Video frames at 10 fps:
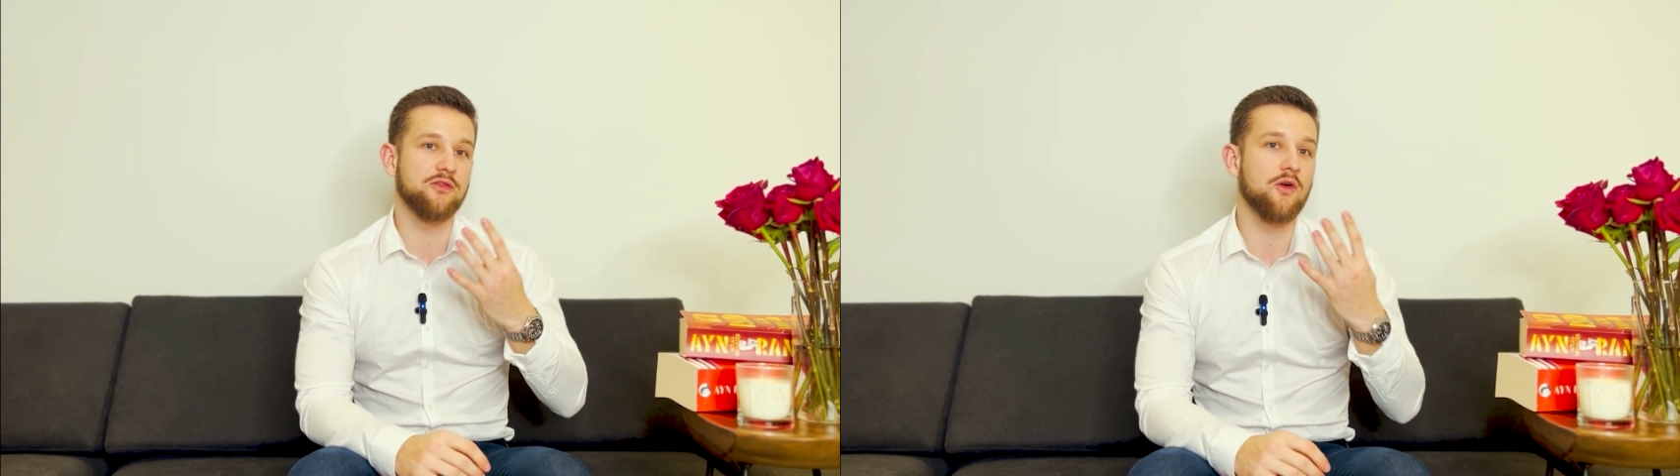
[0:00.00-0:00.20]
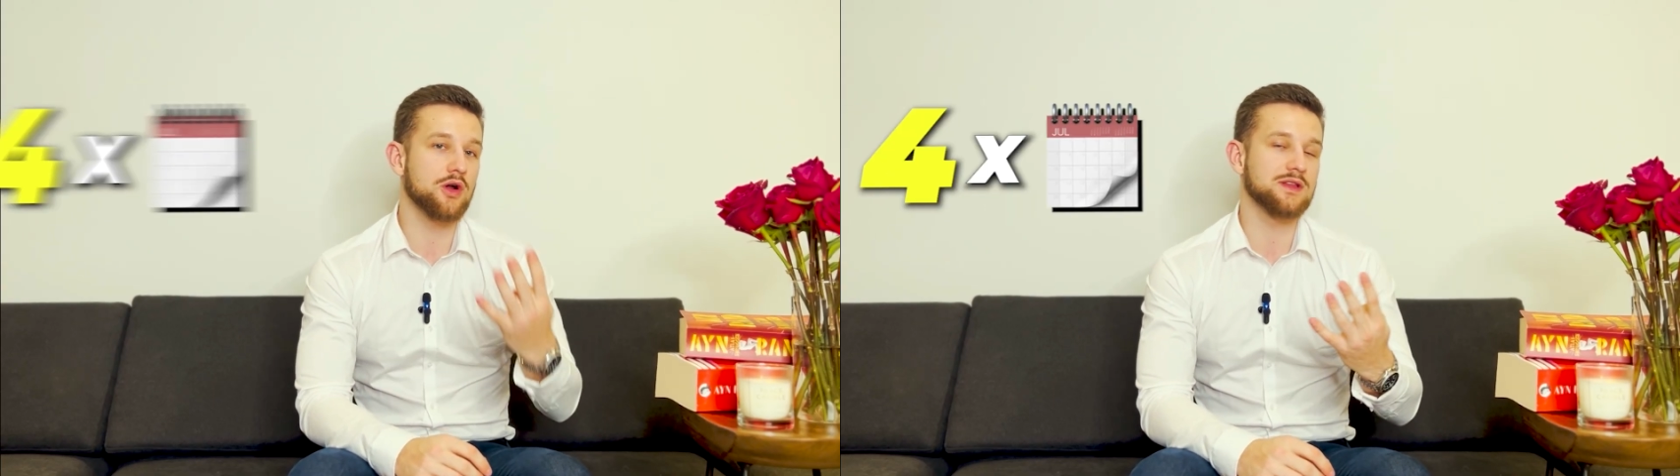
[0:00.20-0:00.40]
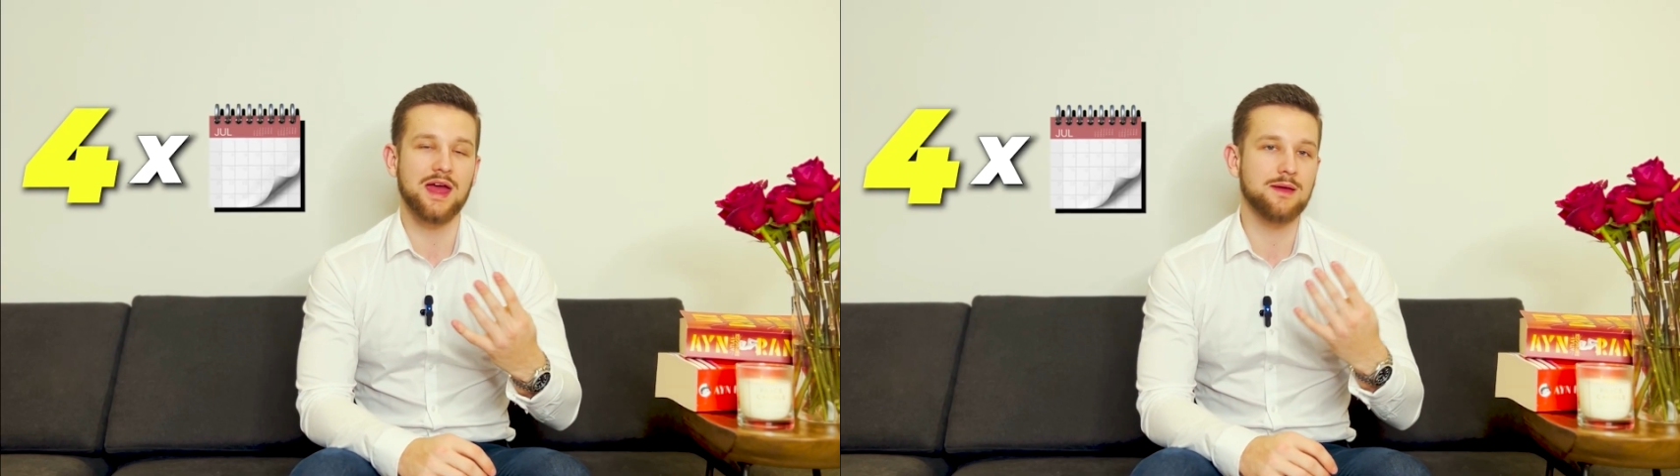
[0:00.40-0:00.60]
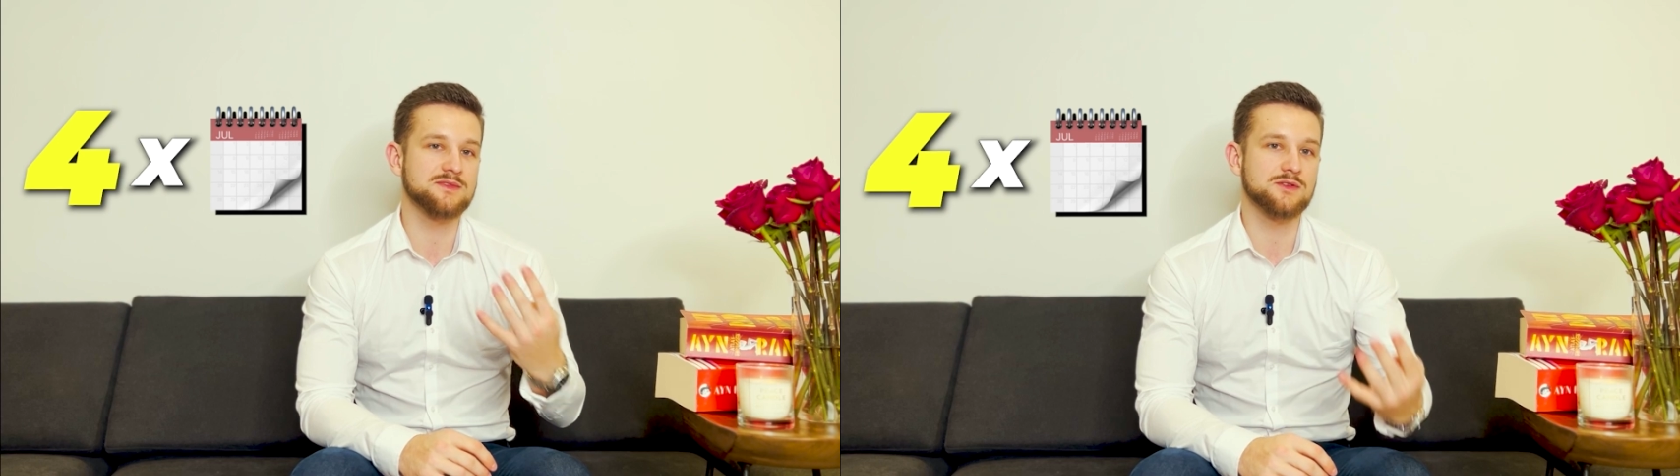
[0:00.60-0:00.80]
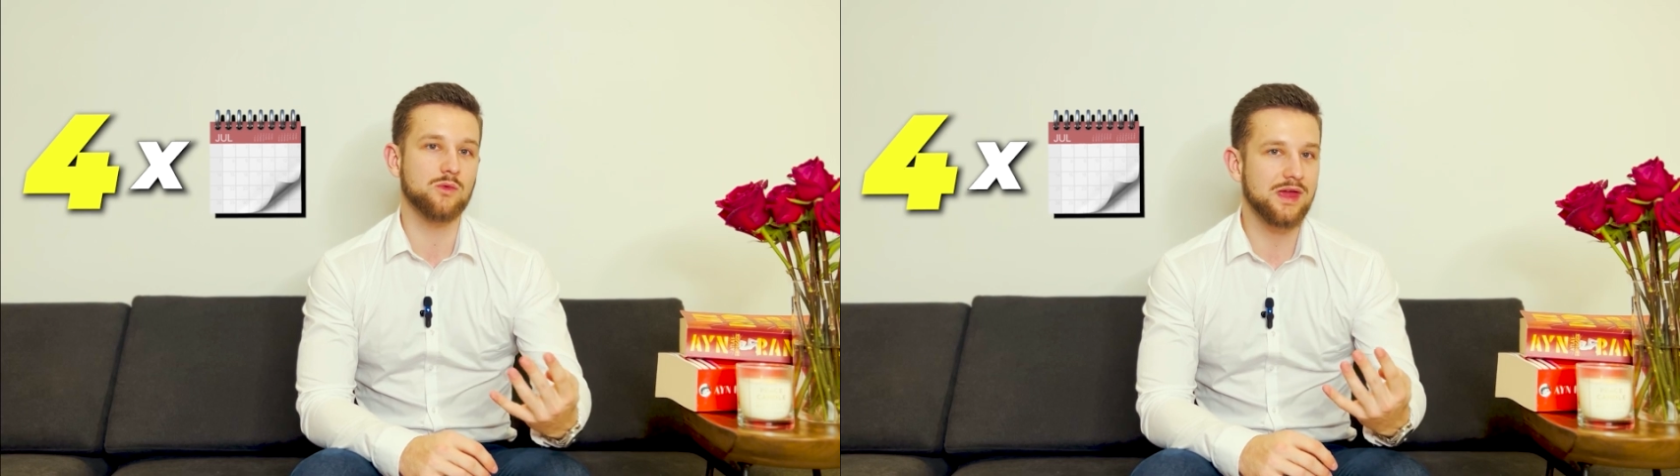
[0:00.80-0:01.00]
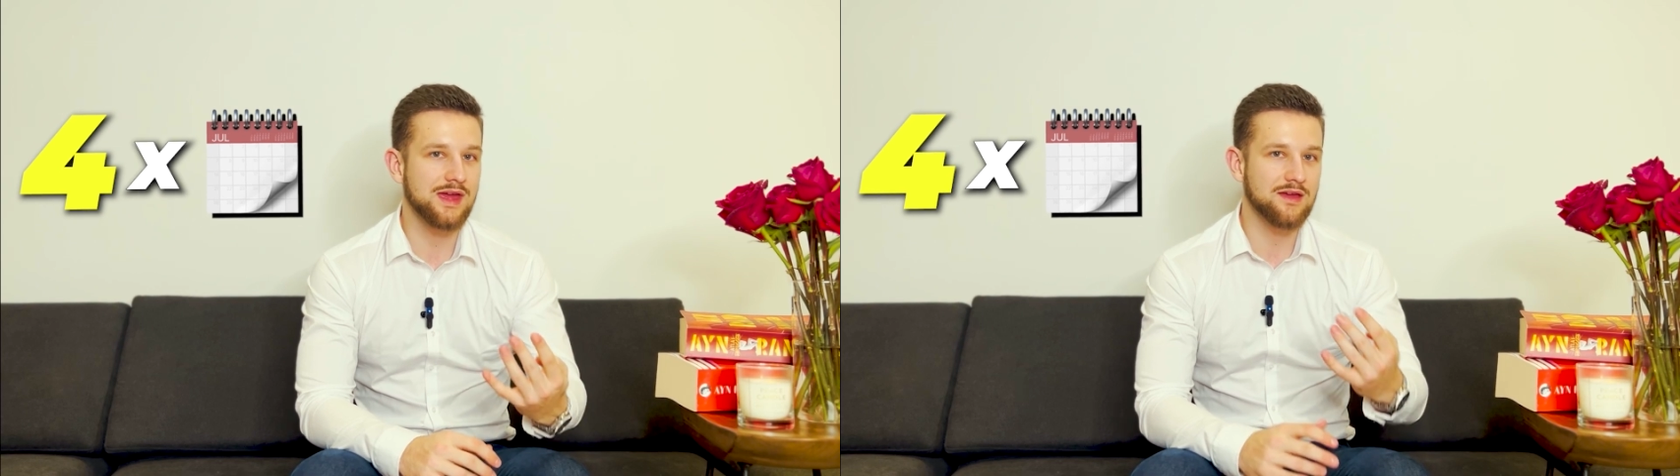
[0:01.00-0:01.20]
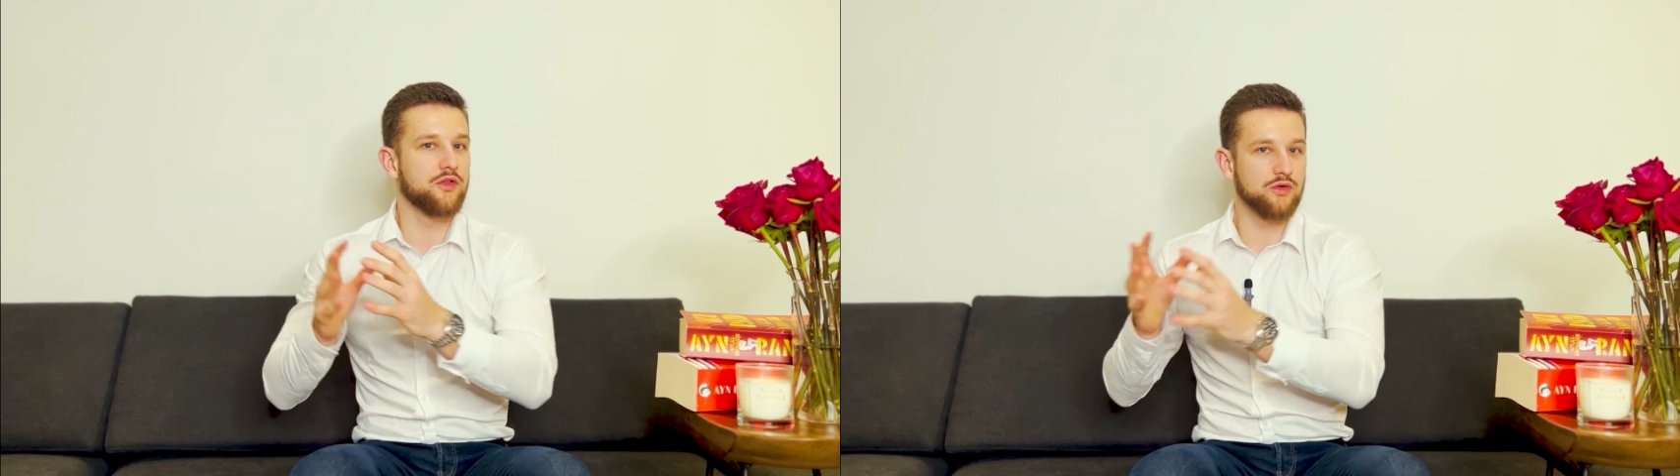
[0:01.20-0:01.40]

4 times a week